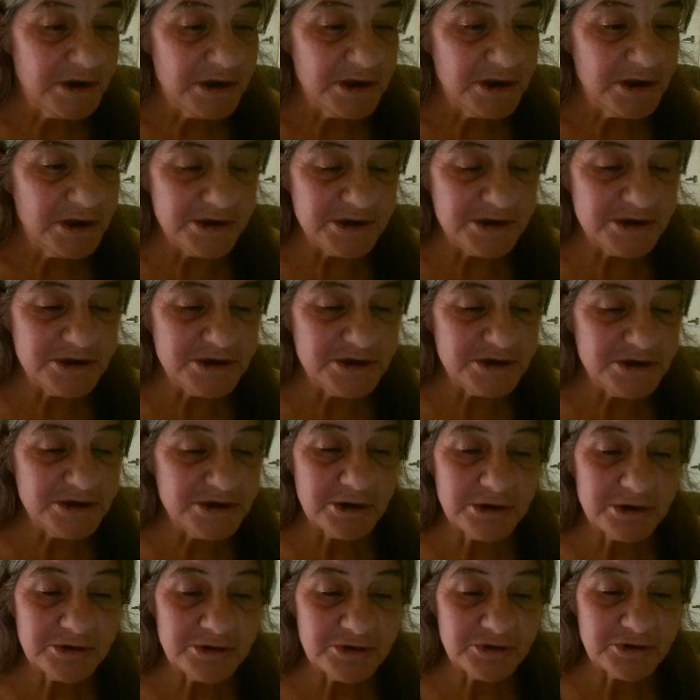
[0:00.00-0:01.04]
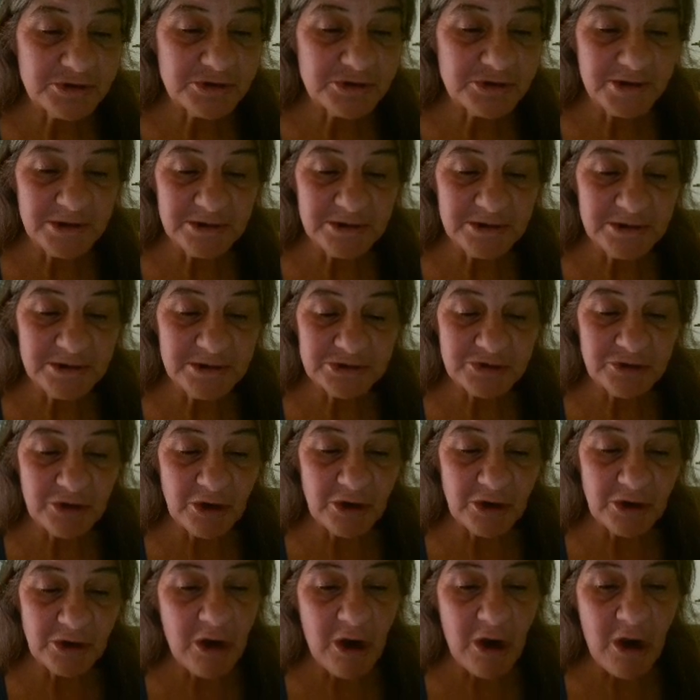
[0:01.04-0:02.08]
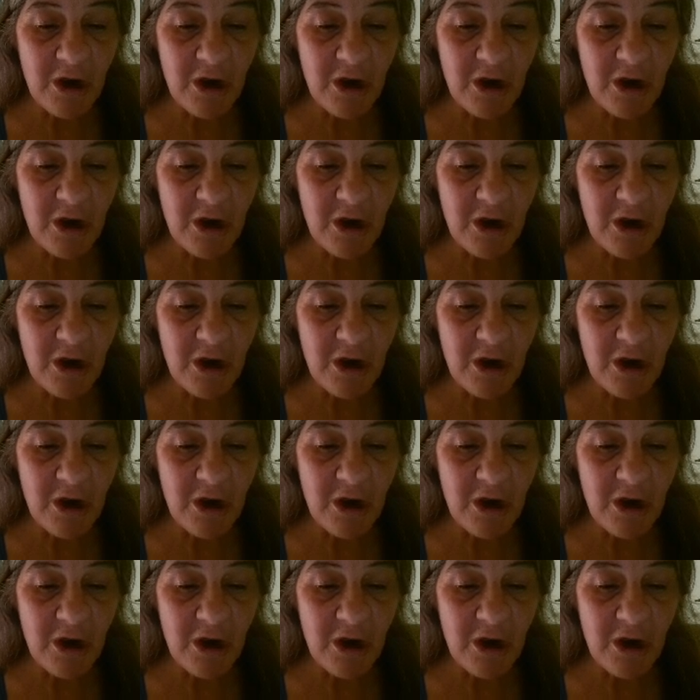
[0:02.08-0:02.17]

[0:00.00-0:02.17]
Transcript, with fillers: These thoughts and feelings are